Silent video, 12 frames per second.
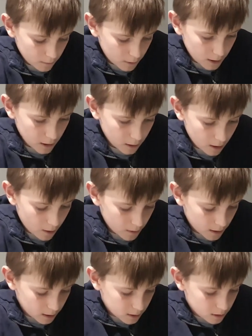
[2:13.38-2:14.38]
we are
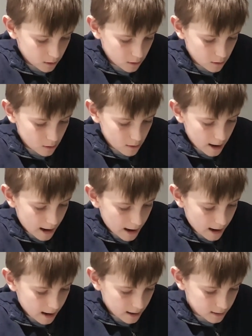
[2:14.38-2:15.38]
going to
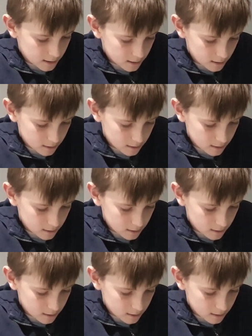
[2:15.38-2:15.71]
add